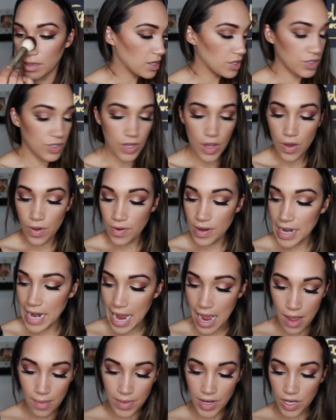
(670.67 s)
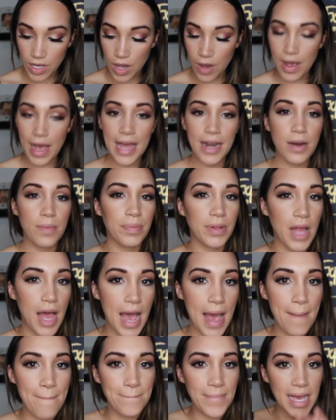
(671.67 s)
So now I'm gonna go ahead and
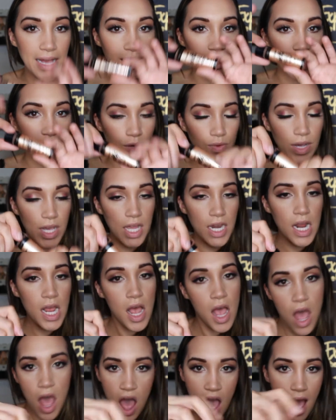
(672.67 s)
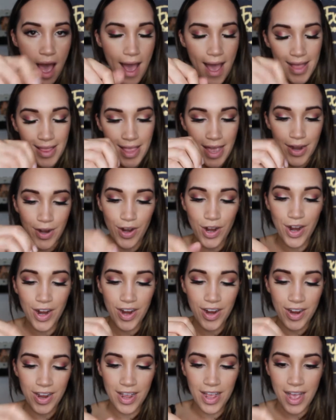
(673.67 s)
apply my liquid
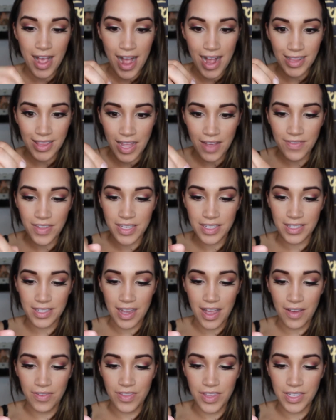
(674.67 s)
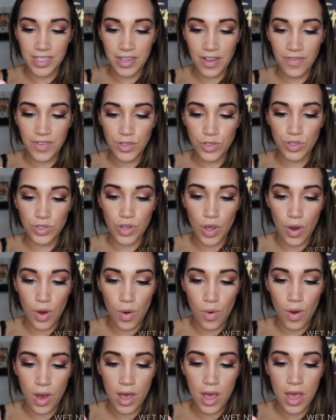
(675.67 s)
highlighter. I love this stuff. This stuff is
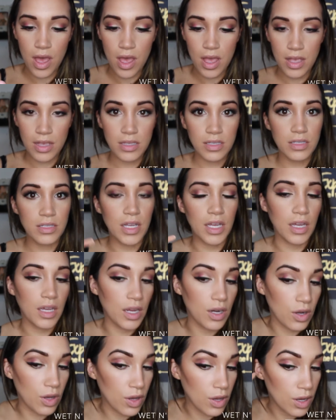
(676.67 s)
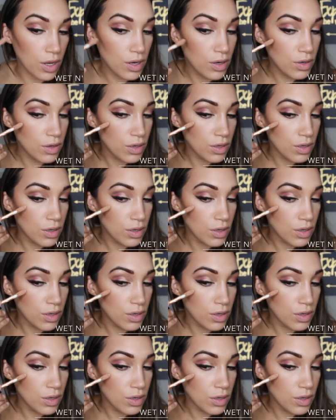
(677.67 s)
so stinking good.